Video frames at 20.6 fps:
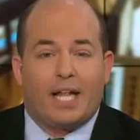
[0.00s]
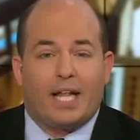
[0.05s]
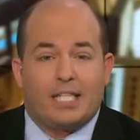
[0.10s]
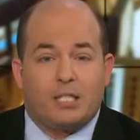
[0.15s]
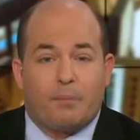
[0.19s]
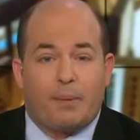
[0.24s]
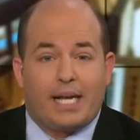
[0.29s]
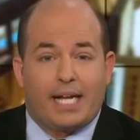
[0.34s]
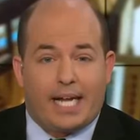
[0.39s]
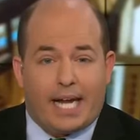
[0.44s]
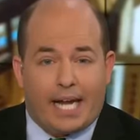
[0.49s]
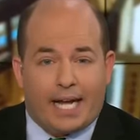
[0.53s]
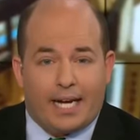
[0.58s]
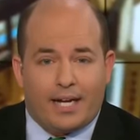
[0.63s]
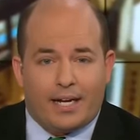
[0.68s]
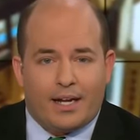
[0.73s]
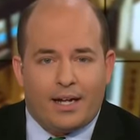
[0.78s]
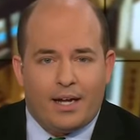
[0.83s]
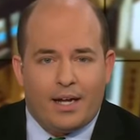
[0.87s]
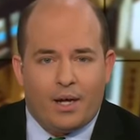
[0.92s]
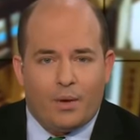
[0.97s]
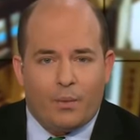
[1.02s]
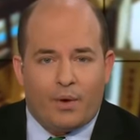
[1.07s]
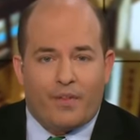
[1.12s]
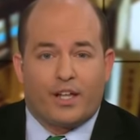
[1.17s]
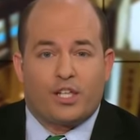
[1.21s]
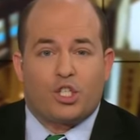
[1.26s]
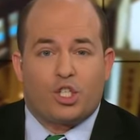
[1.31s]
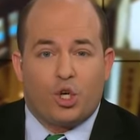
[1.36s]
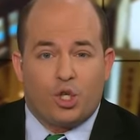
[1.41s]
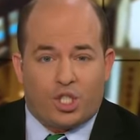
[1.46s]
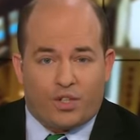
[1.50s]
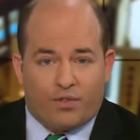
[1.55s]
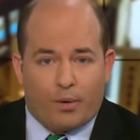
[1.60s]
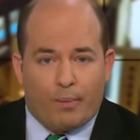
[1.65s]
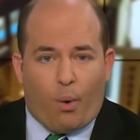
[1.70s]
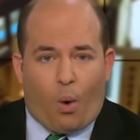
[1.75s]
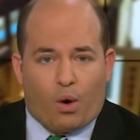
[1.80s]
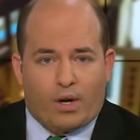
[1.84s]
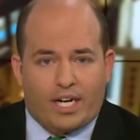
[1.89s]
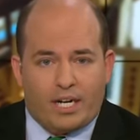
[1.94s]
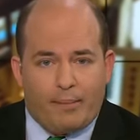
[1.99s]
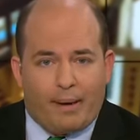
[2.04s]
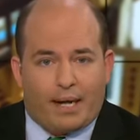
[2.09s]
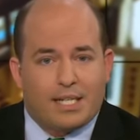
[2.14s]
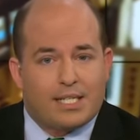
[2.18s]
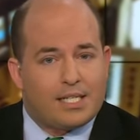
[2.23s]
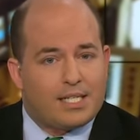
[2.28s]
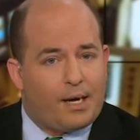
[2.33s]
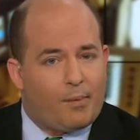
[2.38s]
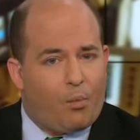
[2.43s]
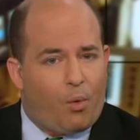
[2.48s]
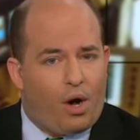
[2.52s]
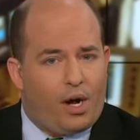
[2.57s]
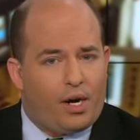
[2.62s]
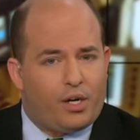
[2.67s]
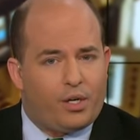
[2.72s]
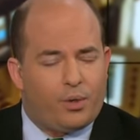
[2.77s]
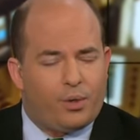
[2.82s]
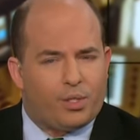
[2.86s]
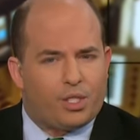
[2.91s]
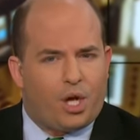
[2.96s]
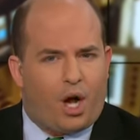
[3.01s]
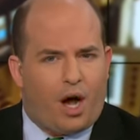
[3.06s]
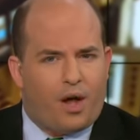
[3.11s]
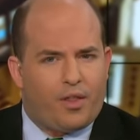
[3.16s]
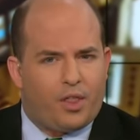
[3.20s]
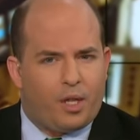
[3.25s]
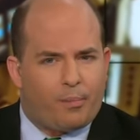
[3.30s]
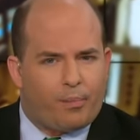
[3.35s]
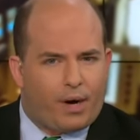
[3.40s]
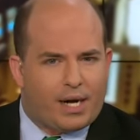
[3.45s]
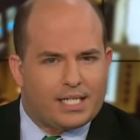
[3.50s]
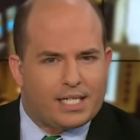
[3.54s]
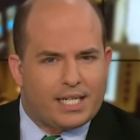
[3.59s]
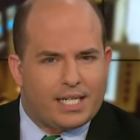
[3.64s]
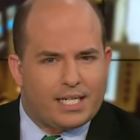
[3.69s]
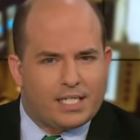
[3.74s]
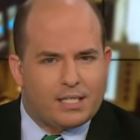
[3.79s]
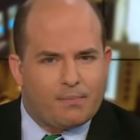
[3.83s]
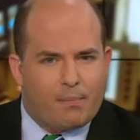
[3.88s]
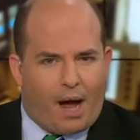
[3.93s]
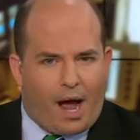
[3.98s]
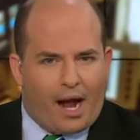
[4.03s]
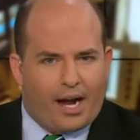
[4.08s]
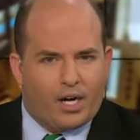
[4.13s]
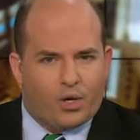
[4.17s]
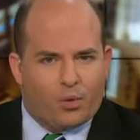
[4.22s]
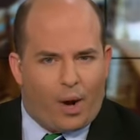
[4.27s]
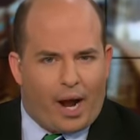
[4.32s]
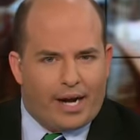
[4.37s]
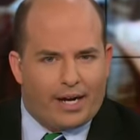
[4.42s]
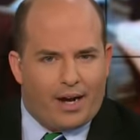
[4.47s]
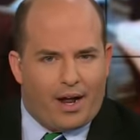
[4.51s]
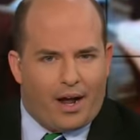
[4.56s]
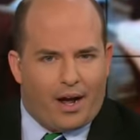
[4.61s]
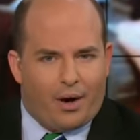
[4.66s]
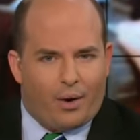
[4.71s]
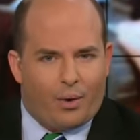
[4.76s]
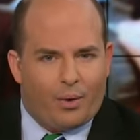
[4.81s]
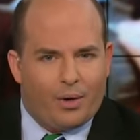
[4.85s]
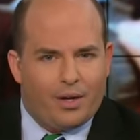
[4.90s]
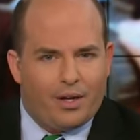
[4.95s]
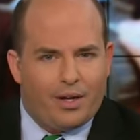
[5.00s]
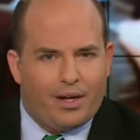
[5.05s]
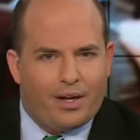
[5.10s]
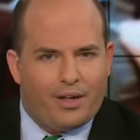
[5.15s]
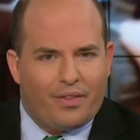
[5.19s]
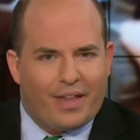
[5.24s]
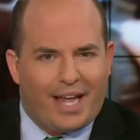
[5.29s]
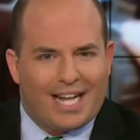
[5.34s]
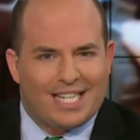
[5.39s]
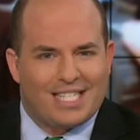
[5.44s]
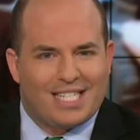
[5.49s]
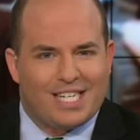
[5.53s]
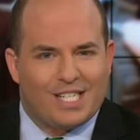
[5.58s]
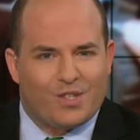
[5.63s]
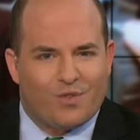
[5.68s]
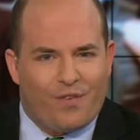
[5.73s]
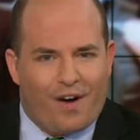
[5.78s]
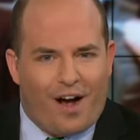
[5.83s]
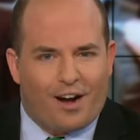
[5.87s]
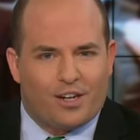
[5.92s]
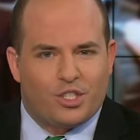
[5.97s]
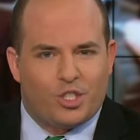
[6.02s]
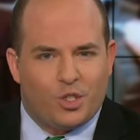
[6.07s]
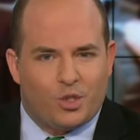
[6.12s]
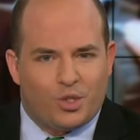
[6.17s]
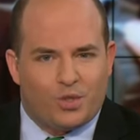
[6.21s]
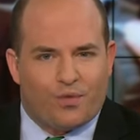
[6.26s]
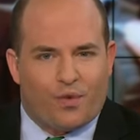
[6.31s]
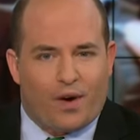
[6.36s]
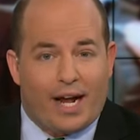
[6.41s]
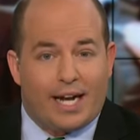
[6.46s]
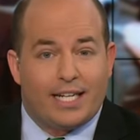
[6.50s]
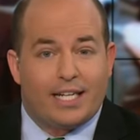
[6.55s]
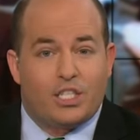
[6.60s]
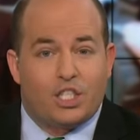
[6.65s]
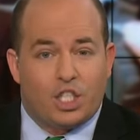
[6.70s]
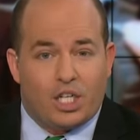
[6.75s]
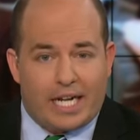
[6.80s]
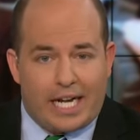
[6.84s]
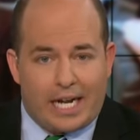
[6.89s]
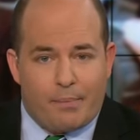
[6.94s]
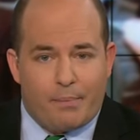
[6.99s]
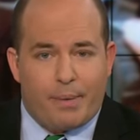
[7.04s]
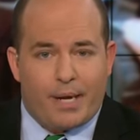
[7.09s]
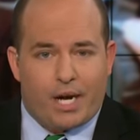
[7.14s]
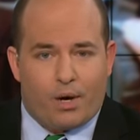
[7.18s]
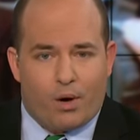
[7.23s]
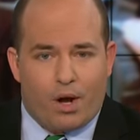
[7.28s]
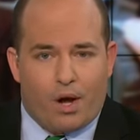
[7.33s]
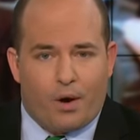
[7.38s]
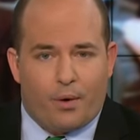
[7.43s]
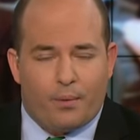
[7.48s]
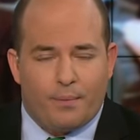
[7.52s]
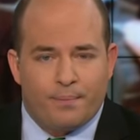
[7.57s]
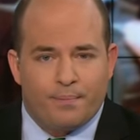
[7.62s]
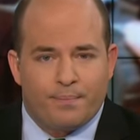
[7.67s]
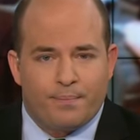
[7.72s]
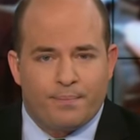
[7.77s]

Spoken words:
But let's begin with exclusive reporting about someone who's on the president's mind right now. That's his Fox News friend, Jeanine Pirro.